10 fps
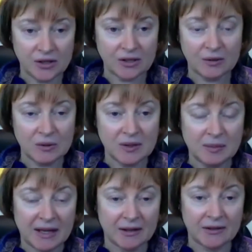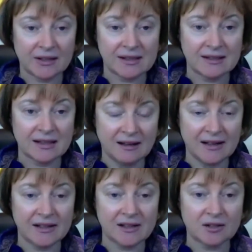talk about the
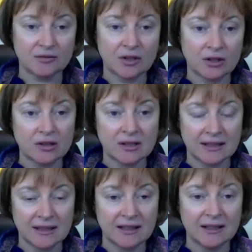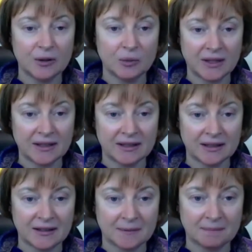signs of Kundalini
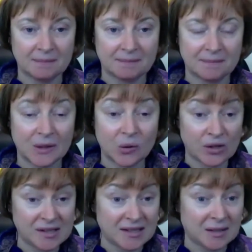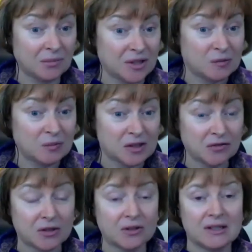awakening, or the symptoms of
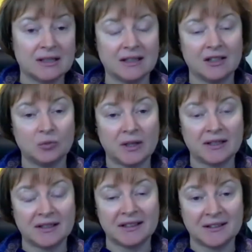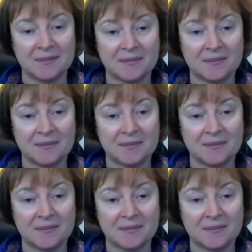Kundalini awakening.